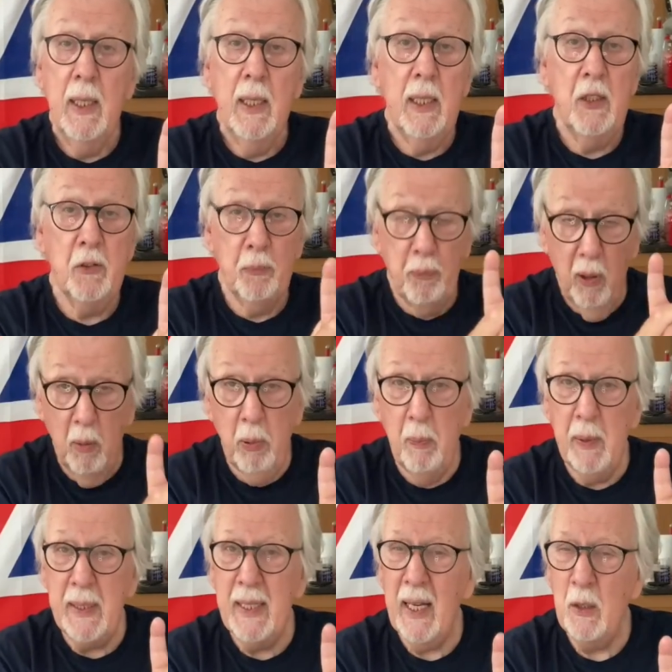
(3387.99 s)
it's
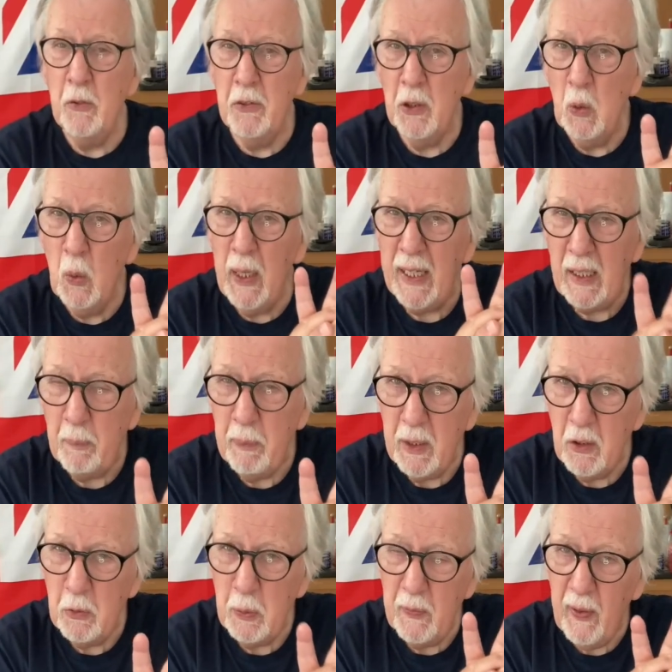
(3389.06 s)
probably now too late,
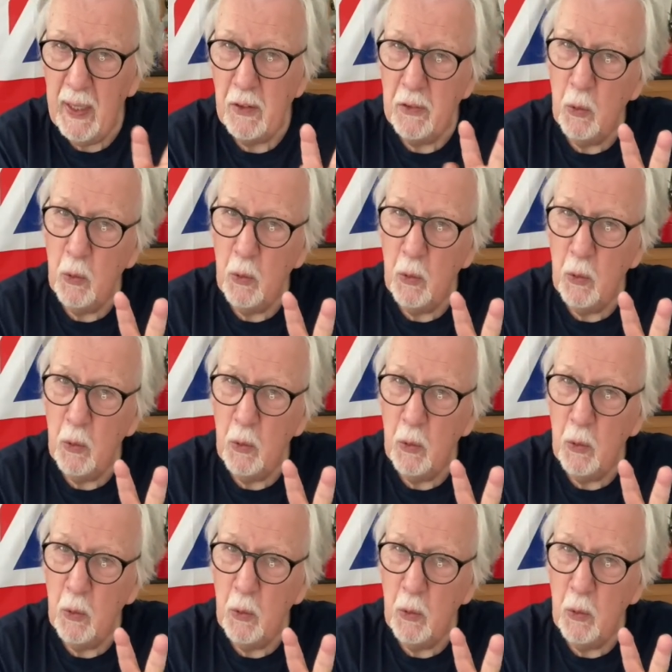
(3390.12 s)
because we've had